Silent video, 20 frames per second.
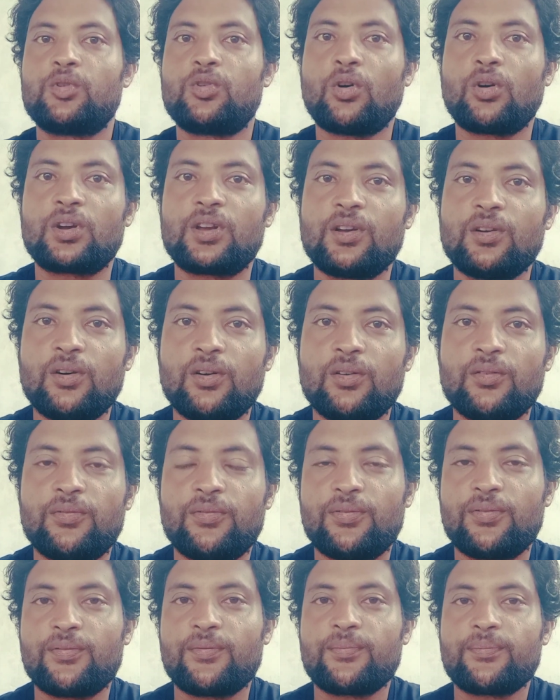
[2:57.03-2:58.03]
talking
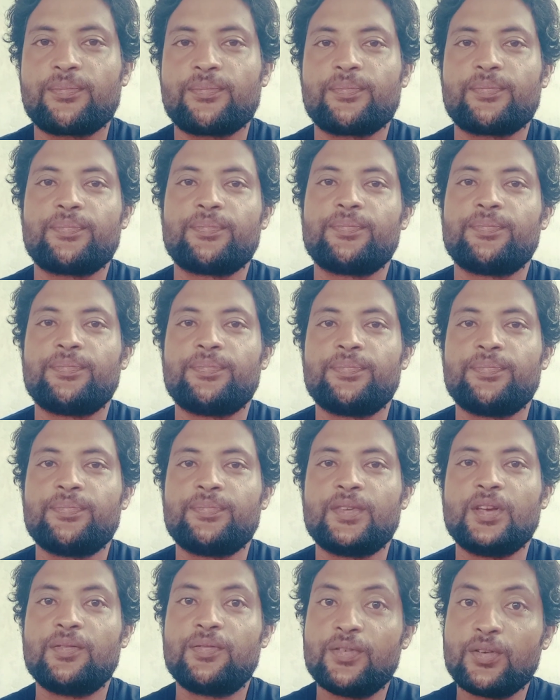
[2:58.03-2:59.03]
of.
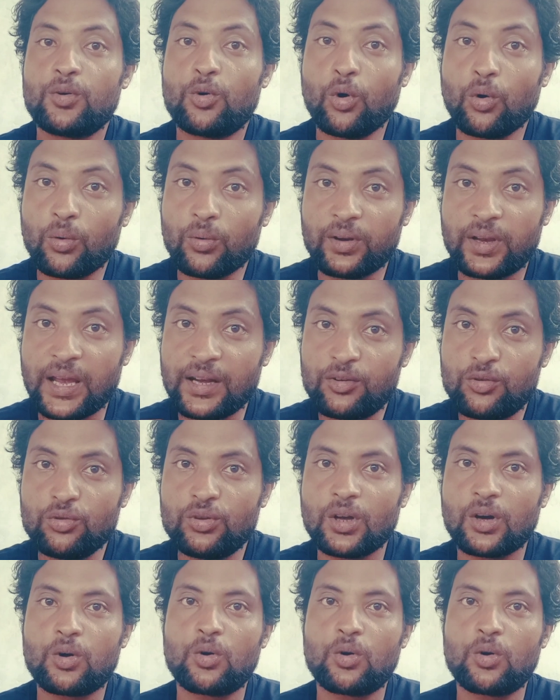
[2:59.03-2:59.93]
If you get to the